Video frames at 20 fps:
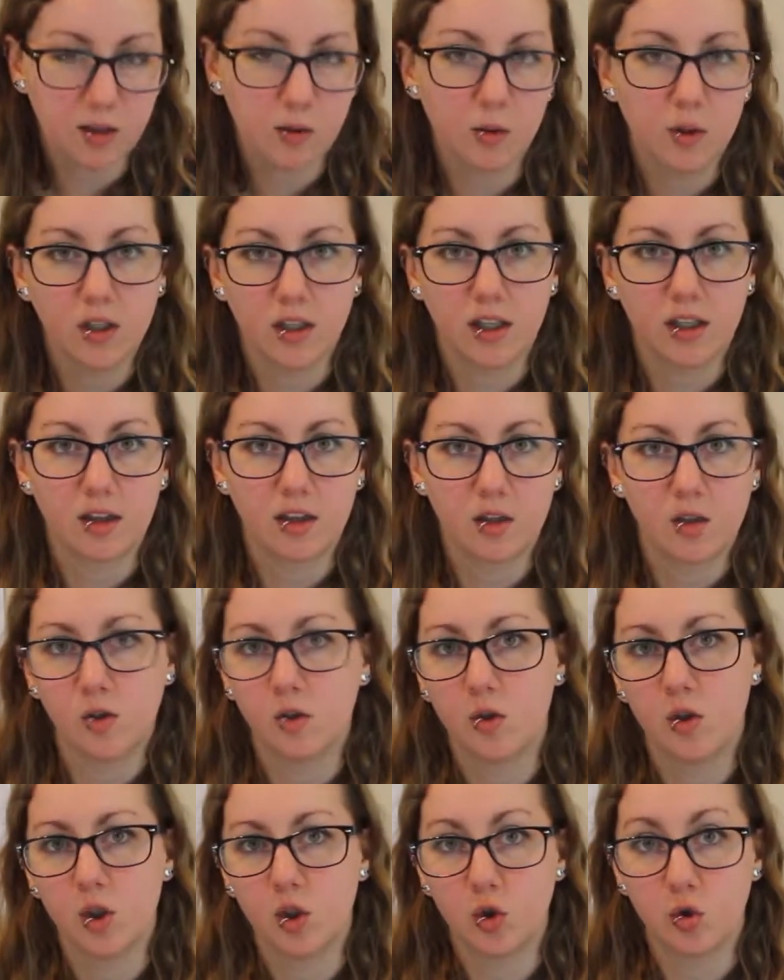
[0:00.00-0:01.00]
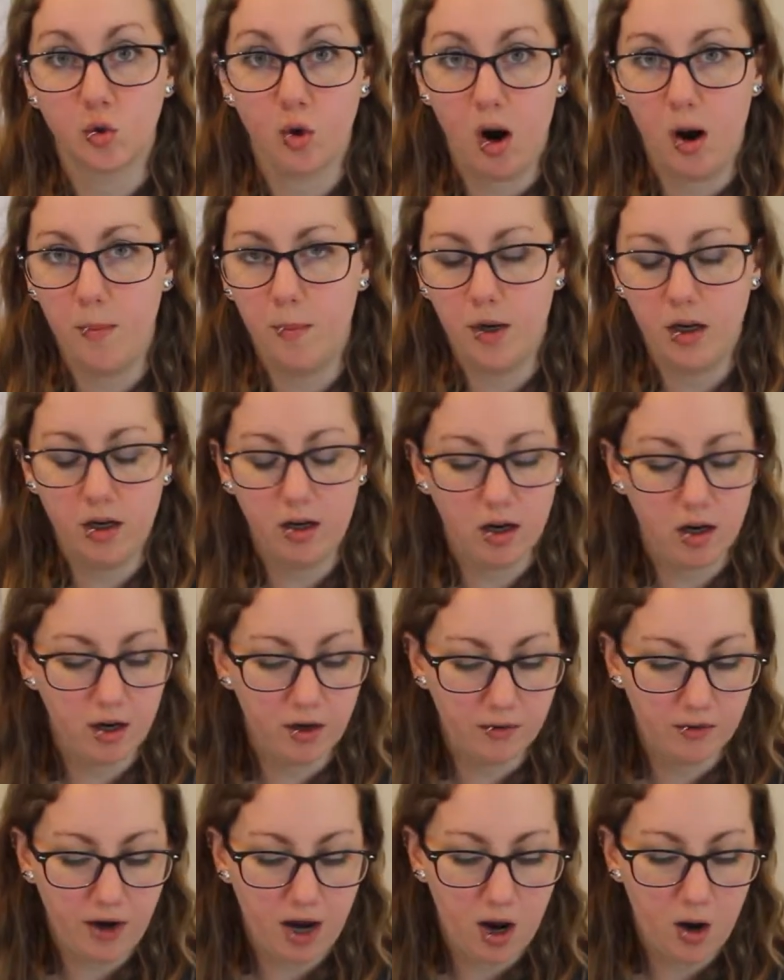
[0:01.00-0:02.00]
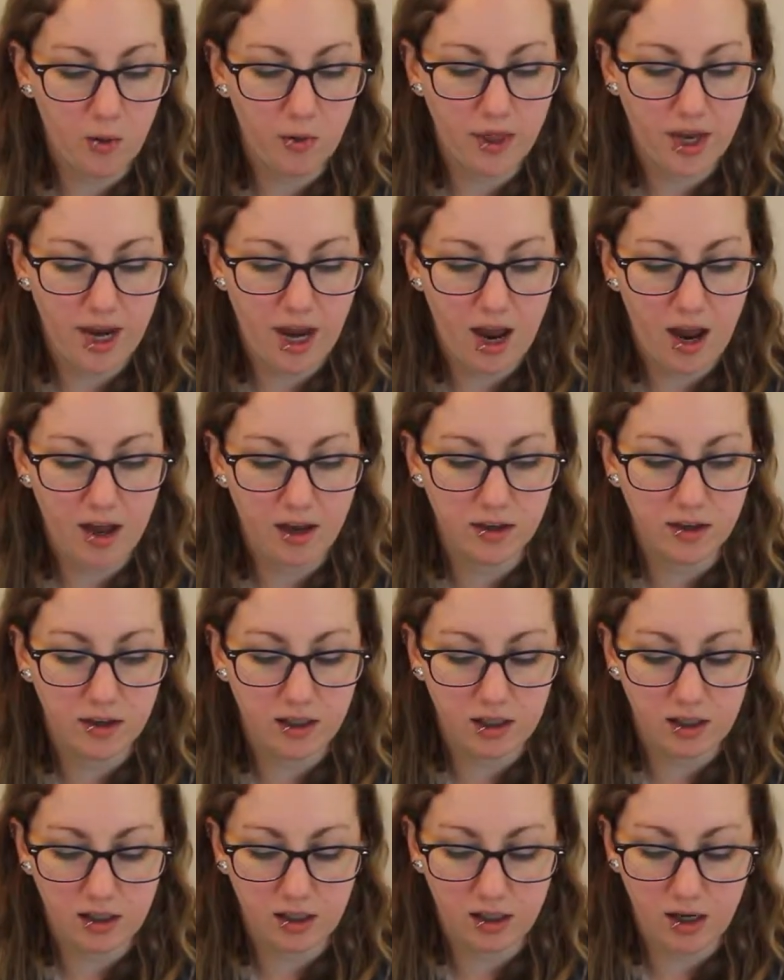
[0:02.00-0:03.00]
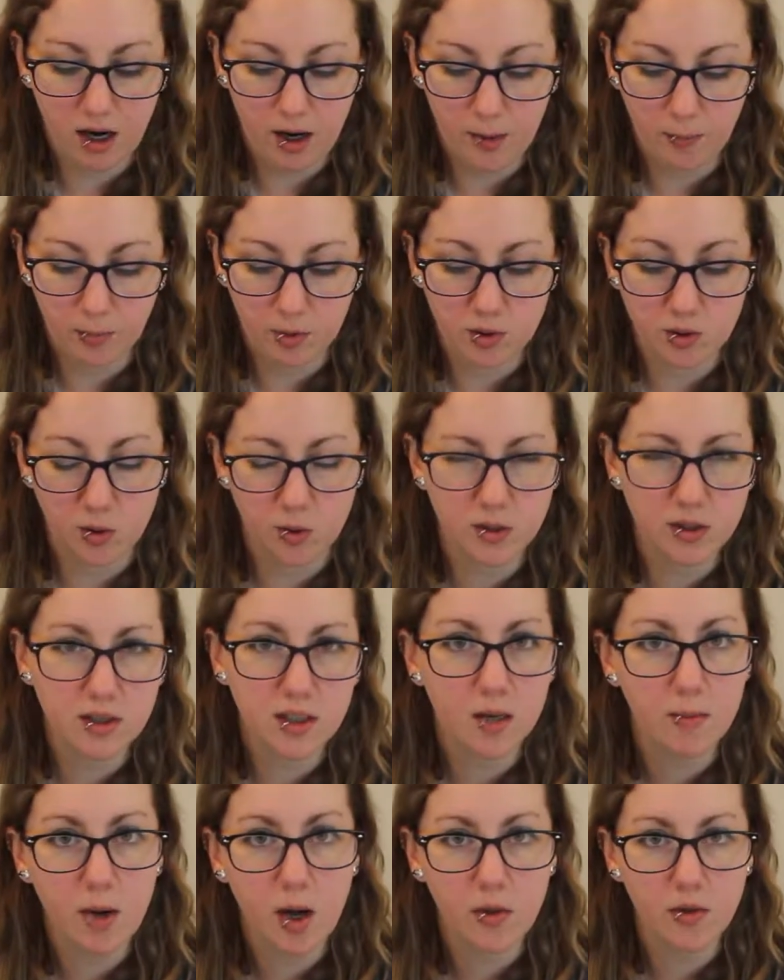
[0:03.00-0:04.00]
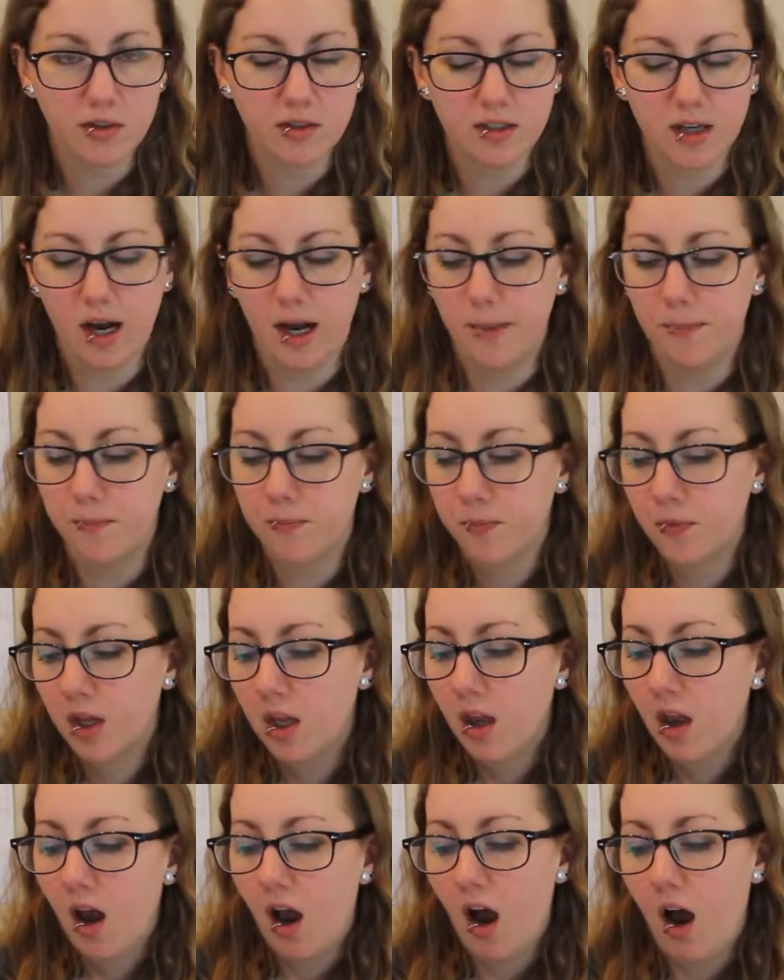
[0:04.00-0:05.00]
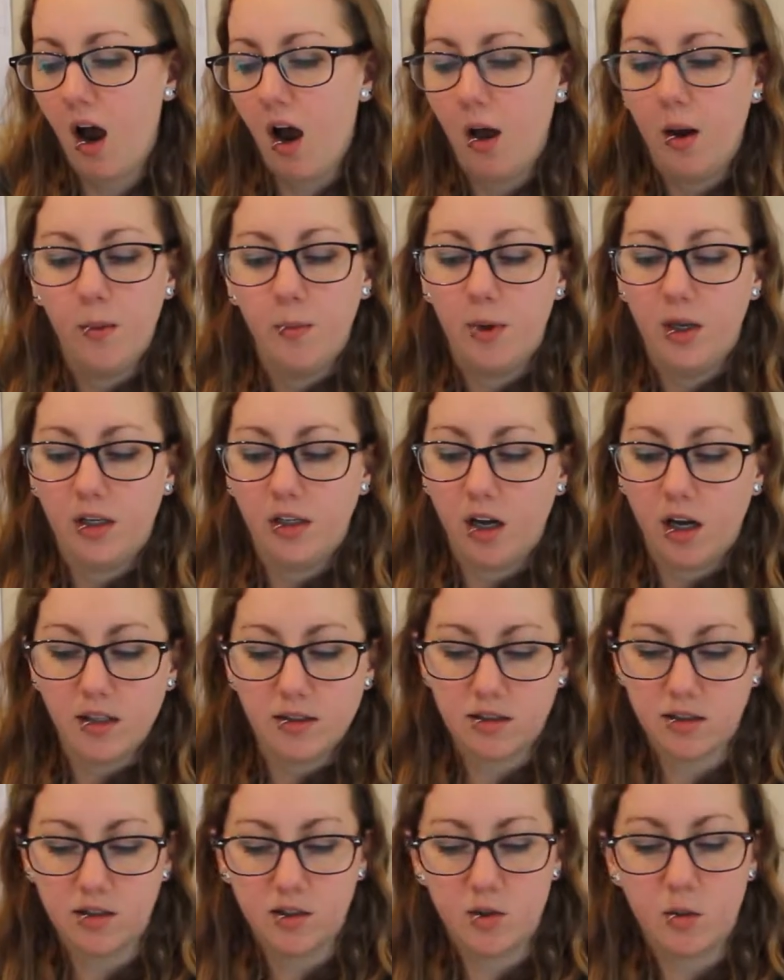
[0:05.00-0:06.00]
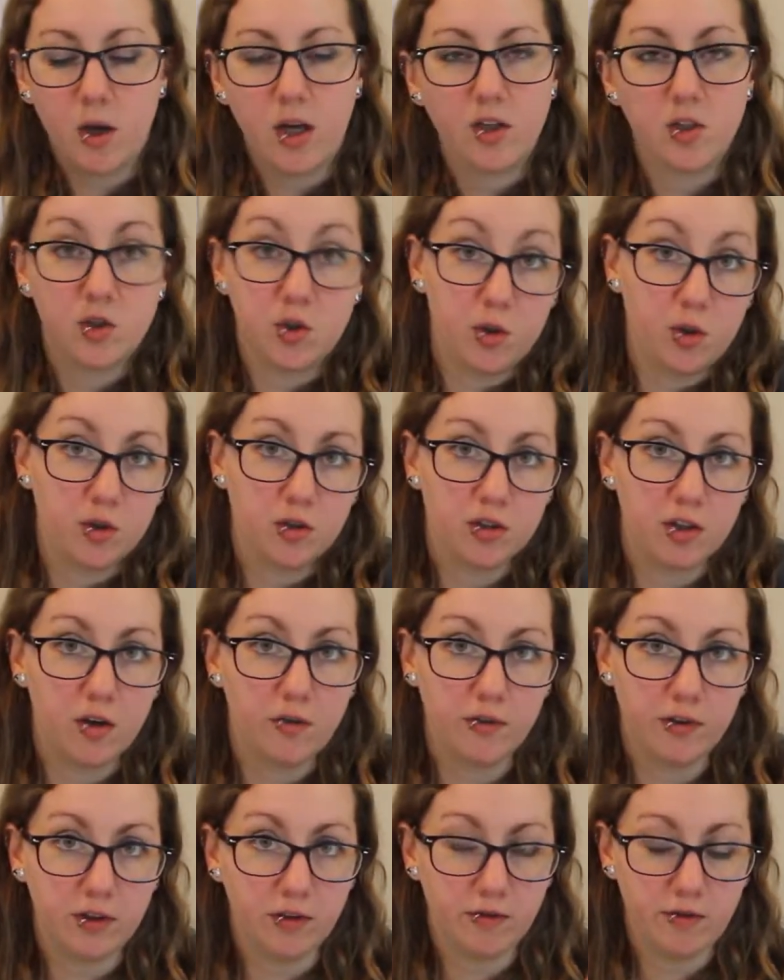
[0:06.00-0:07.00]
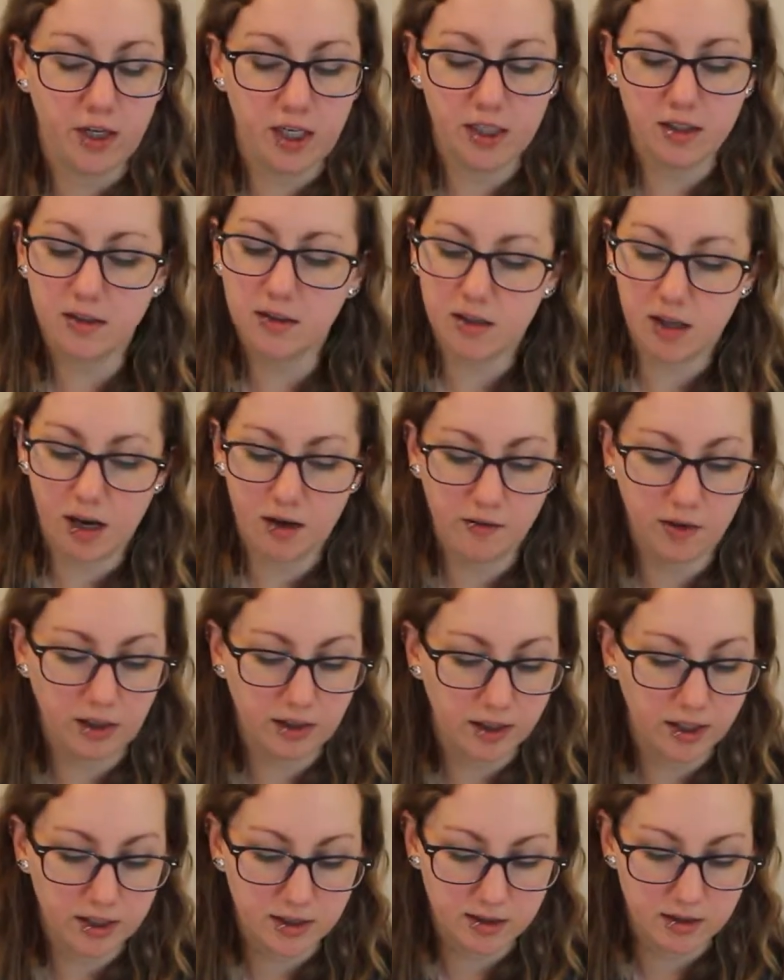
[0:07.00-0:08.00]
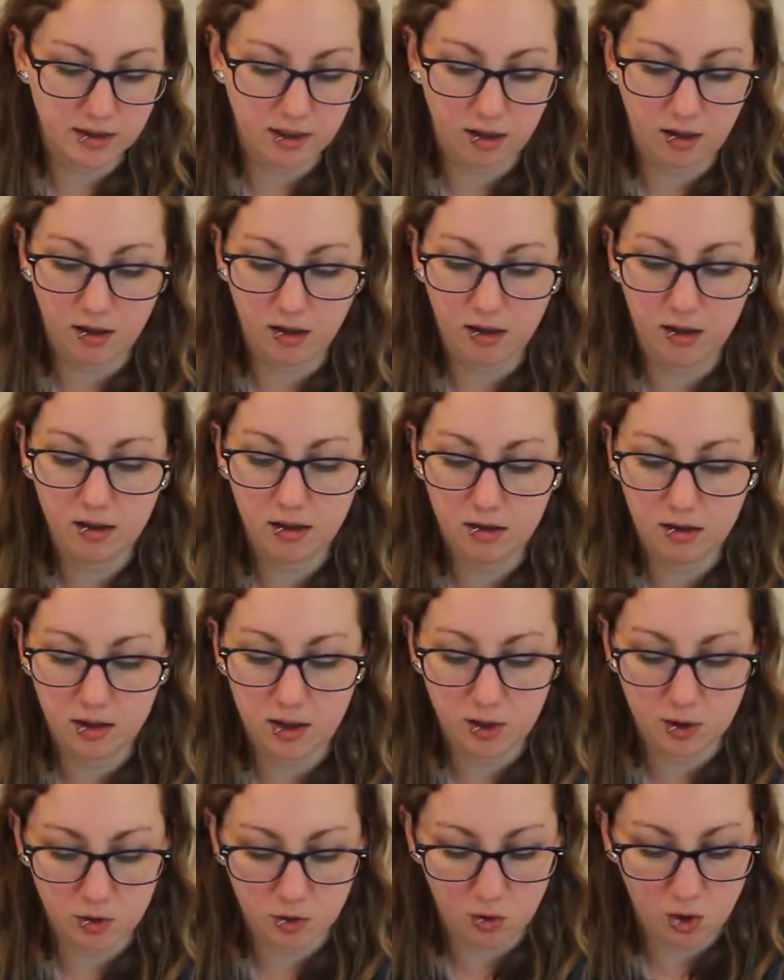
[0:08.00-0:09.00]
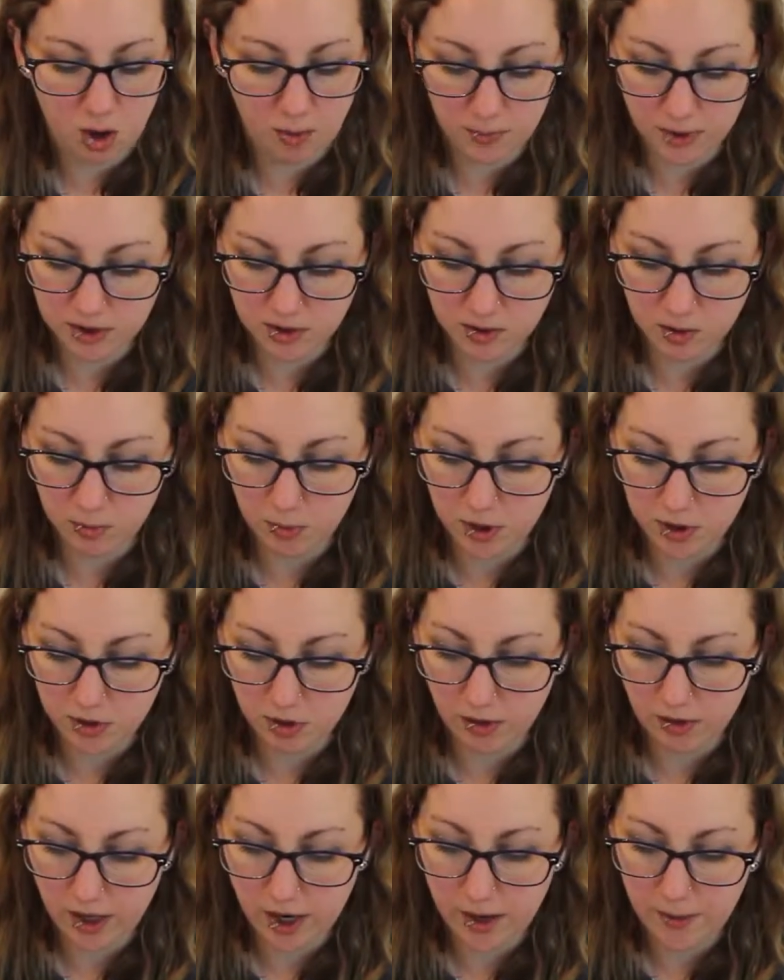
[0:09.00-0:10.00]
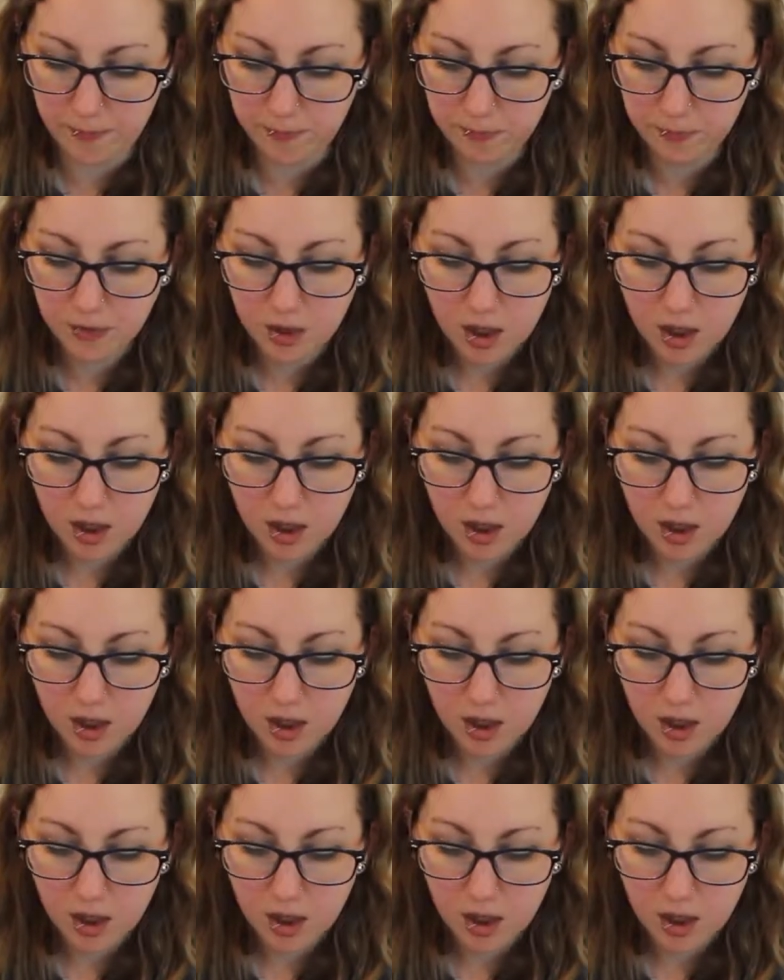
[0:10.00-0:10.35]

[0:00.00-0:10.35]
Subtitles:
and I really liked the drama of how they had the personas come out this time. Not since you had to shoot yourself in the face have I liked their drama so much on that.